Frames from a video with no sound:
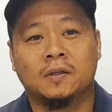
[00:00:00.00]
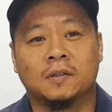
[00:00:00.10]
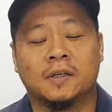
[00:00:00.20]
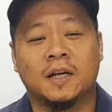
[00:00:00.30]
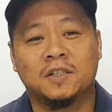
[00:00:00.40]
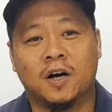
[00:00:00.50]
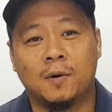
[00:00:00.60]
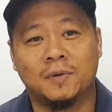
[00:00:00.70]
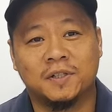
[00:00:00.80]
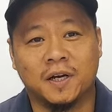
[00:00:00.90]
The next
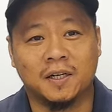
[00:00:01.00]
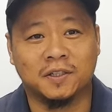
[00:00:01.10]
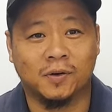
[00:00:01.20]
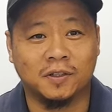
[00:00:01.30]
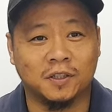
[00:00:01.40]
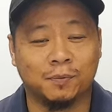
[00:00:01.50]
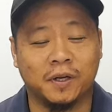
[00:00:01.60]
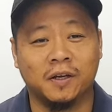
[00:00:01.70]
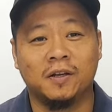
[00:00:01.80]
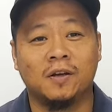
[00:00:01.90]
common sign is going to
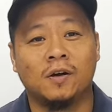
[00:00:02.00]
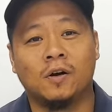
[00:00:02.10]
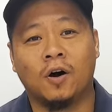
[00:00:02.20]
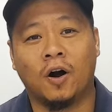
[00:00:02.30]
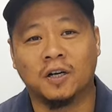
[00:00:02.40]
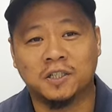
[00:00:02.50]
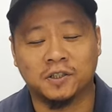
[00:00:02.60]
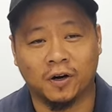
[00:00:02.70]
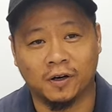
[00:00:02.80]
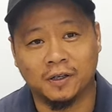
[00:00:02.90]
be harsh
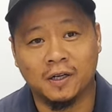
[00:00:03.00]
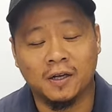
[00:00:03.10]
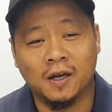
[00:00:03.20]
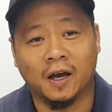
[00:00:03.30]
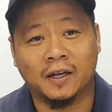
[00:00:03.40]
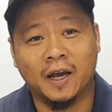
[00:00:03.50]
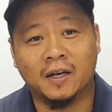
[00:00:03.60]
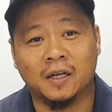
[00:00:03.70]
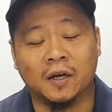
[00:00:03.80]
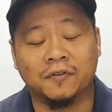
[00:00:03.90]
start.
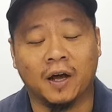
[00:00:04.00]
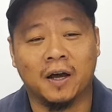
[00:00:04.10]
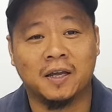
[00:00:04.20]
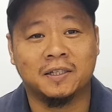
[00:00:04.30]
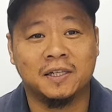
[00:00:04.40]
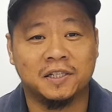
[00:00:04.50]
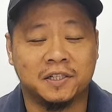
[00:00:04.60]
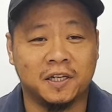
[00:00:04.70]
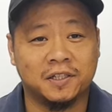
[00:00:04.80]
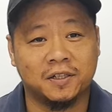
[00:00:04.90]
Again, if the IAT
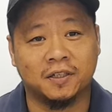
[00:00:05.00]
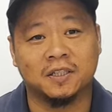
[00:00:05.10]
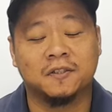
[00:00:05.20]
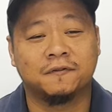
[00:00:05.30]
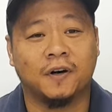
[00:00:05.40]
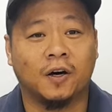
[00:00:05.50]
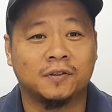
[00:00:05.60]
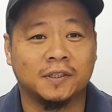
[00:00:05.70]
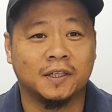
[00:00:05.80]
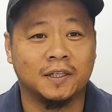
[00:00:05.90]
sensor is
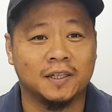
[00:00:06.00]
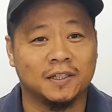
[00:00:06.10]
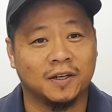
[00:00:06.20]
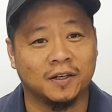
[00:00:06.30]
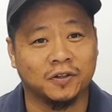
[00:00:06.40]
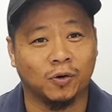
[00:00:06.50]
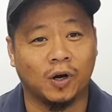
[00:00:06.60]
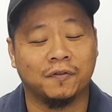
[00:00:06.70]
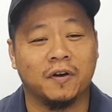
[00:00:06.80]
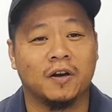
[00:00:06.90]
faulty, it's going to throw
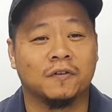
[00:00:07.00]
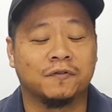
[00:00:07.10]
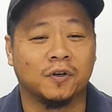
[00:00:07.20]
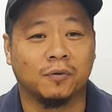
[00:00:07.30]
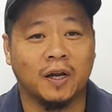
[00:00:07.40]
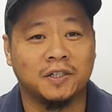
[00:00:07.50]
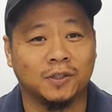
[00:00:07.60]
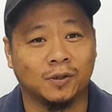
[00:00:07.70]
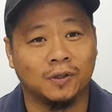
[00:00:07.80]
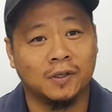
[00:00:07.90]
off air and fuel
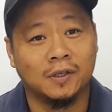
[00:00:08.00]
ratio.